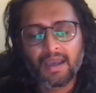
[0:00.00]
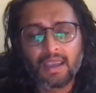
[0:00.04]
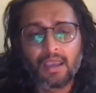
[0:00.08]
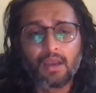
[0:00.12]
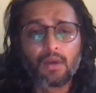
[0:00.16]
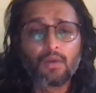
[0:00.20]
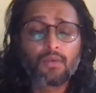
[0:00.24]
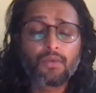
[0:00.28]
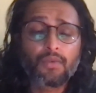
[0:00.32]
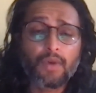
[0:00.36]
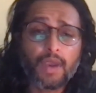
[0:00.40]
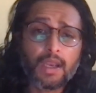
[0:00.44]

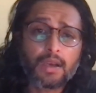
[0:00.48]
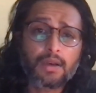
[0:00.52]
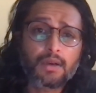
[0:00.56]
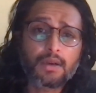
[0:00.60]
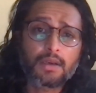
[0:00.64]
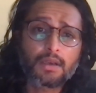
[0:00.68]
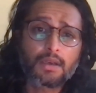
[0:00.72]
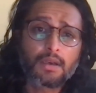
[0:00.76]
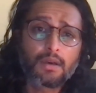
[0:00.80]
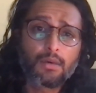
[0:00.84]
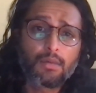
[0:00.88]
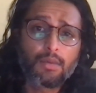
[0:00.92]
In
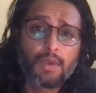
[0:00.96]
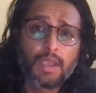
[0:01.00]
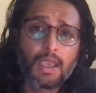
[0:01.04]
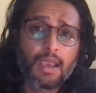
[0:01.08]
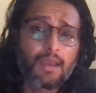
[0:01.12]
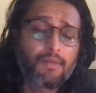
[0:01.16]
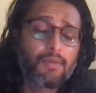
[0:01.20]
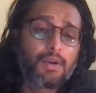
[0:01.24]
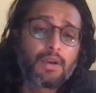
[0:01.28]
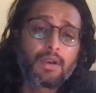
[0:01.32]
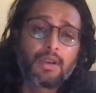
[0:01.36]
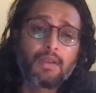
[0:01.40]
fact, we
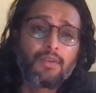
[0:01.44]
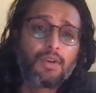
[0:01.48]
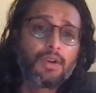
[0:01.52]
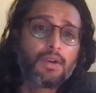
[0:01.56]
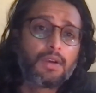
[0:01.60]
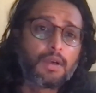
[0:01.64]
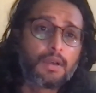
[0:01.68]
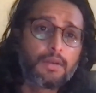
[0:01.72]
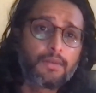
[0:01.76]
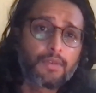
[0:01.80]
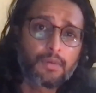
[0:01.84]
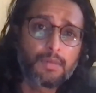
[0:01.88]
haven't even
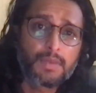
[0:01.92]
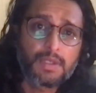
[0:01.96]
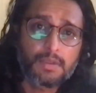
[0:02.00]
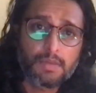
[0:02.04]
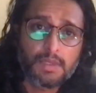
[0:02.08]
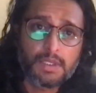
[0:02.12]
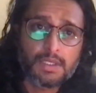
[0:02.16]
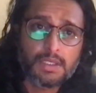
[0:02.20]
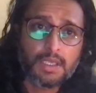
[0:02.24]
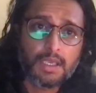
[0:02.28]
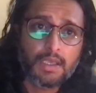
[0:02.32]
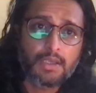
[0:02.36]
learned from his
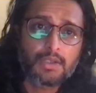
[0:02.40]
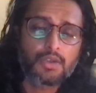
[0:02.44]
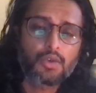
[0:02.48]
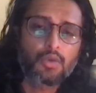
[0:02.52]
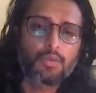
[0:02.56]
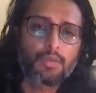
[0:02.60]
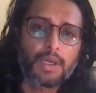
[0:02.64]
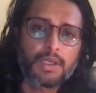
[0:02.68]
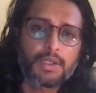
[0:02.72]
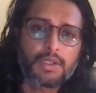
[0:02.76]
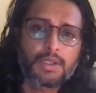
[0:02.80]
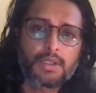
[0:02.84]
mistakes
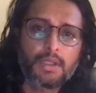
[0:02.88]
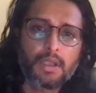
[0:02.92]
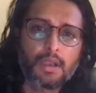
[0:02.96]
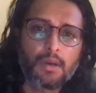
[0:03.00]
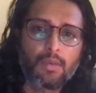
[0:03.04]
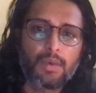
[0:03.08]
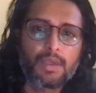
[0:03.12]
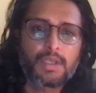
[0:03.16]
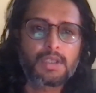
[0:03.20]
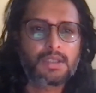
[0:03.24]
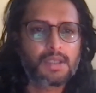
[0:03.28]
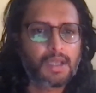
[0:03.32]
so much
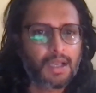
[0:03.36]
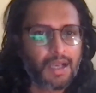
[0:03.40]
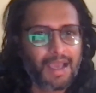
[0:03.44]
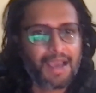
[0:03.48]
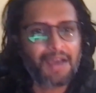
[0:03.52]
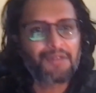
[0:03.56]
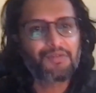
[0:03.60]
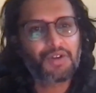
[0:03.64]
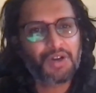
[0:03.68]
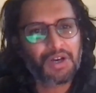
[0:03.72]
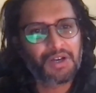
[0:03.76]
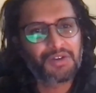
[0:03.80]
that we still
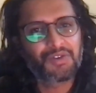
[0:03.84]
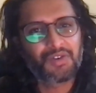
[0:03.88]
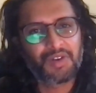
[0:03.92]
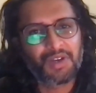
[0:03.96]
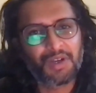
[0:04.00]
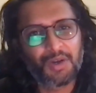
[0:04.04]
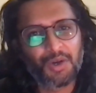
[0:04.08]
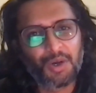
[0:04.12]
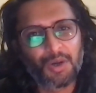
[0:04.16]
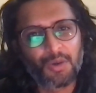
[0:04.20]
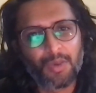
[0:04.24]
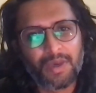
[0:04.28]
have a
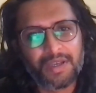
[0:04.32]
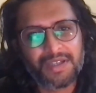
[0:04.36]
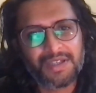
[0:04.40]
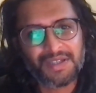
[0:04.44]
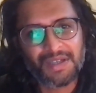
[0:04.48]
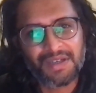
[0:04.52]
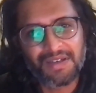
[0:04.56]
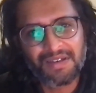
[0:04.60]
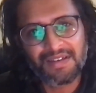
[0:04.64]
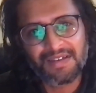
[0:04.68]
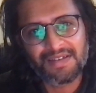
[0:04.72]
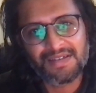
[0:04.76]
country called
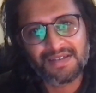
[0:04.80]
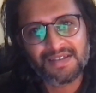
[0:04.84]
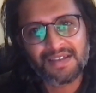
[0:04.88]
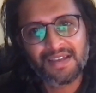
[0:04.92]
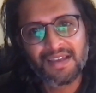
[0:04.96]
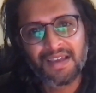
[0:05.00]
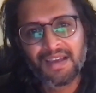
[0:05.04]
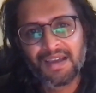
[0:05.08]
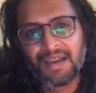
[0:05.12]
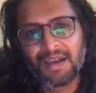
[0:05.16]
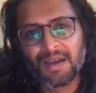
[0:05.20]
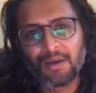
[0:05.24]
West
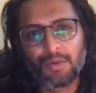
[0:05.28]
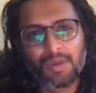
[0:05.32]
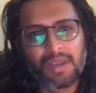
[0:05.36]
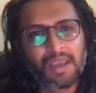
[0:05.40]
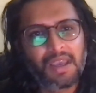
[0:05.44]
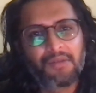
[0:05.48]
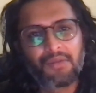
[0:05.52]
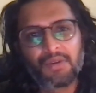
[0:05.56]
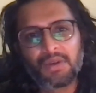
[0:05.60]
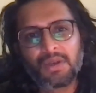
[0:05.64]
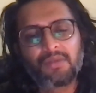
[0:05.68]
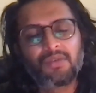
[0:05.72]
Indies. We
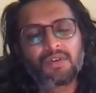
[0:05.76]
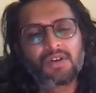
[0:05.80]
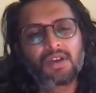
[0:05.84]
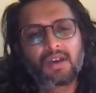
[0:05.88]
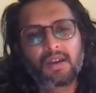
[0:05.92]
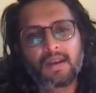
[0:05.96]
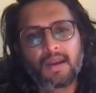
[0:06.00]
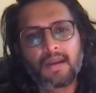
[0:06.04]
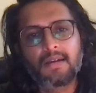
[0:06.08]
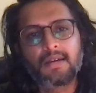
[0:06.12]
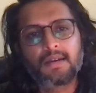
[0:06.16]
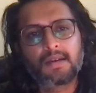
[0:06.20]
haven't even
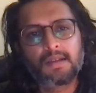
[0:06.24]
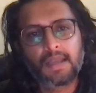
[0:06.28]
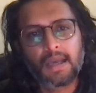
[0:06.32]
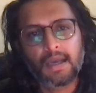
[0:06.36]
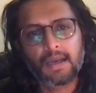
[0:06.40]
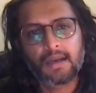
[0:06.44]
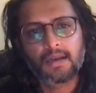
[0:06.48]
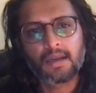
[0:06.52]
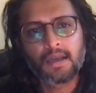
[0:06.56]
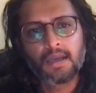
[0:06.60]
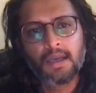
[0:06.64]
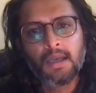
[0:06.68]
corrected
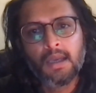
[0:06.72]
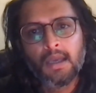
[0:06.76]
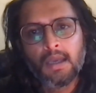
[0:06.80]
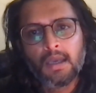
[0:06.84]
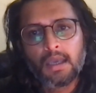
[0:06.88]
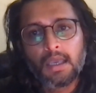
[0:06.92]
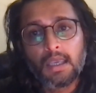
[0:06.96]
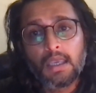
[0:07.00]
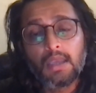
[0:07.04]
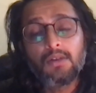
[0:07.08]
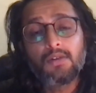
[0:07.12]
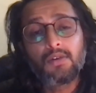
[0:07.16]
that.
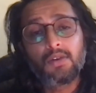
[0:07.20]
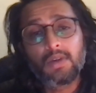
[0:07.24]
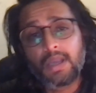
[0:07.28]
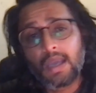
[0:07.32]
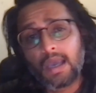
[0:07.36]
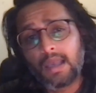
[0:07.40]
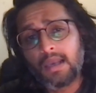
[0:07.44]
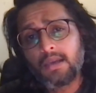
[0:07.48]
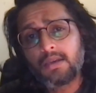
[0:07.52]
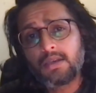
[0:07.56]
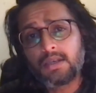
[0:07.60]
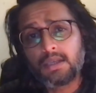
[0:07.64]
In
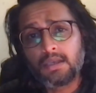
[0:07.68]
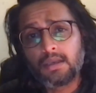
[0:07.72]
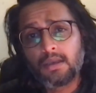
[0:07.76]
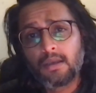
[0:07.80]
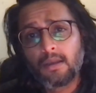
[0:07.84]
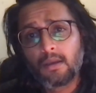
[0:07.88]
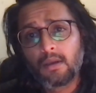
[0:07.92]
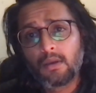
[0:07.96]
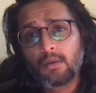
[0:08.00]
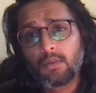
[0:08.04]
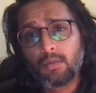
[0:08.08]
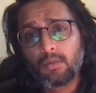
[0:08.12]
reality,
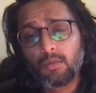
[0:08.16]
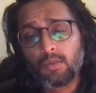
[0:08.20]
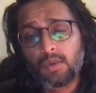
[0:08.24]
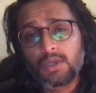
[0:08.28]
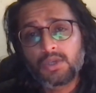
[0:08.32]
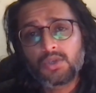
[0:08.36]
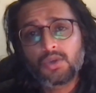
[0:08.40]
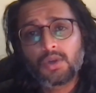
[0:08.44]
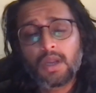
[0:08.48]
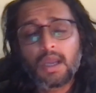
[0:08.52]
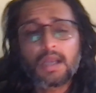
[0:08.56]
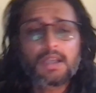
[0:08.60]
we
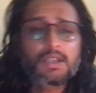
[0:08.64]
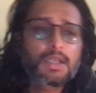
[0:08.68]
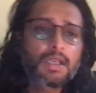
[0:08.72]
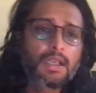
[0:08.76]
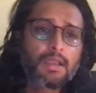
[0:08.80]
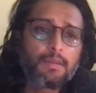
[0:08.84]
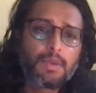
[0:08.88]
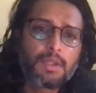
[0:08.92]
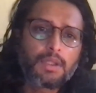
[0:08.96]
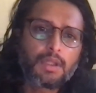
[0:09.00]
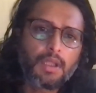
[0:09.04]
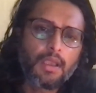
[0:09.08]
should
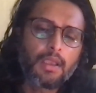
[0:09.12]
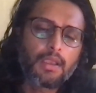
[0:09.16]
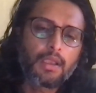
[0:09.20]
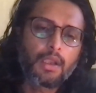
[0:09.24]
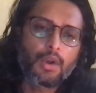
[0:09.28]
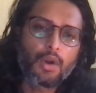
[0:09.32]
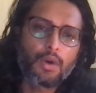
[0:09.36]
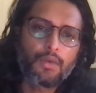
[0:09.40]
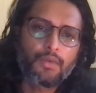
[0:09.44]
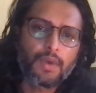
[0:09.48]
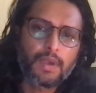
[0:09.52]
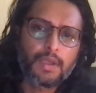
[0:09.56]
actually be
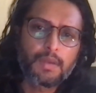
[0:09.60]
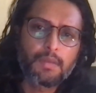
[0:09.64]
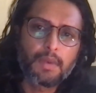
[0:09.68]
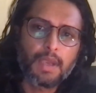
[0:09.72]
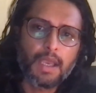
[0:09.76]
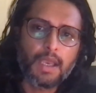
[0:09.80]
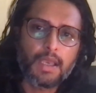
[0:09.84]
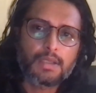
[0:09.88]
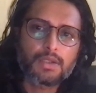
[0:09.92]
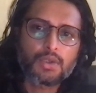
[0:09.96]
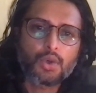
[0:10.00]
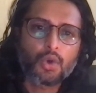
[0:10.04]
thinking of him
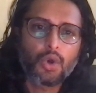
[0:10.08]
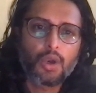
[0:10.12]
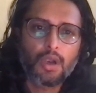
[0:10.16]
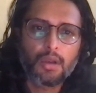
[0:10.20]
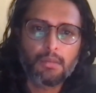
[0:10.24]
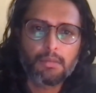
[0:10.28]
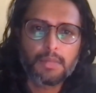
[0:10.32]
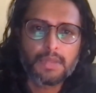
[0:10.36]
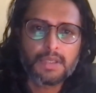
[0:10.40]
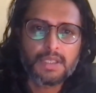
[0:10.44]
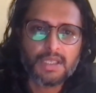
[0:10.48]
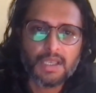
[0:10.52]
as
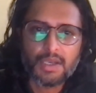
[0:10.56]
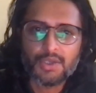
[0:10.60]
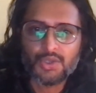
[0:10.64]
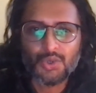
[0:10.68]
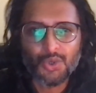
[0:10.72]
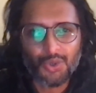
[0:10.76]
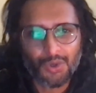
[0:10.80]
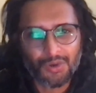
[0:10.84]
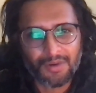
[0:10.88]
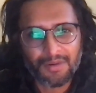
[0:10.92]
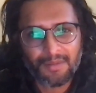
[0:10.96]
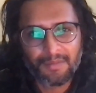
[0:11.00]
Columbus
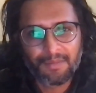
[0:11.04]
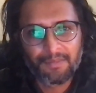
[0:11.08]
Asur,